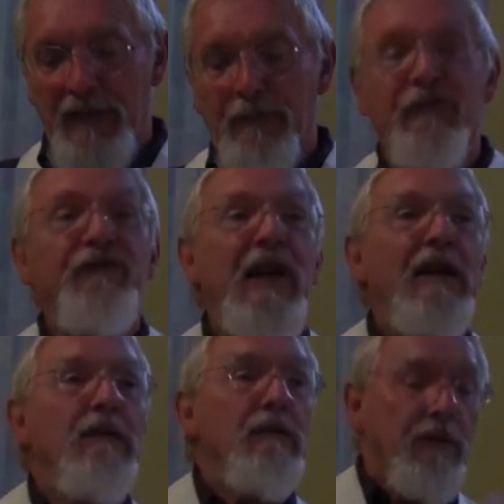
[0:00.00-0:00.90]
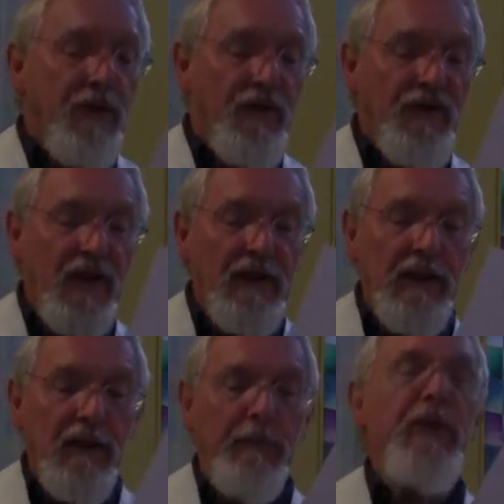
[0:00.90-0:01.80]
it's profound,
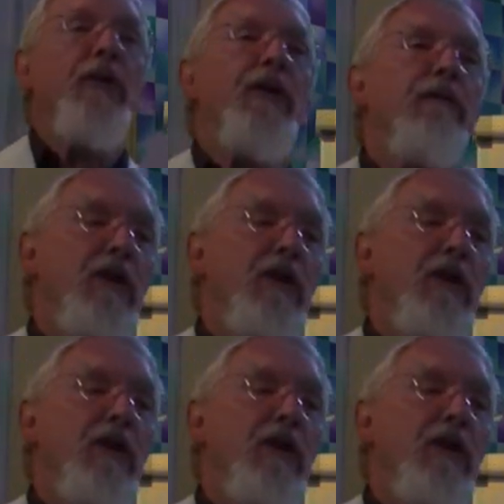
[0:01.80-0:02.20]
subtle, beyond the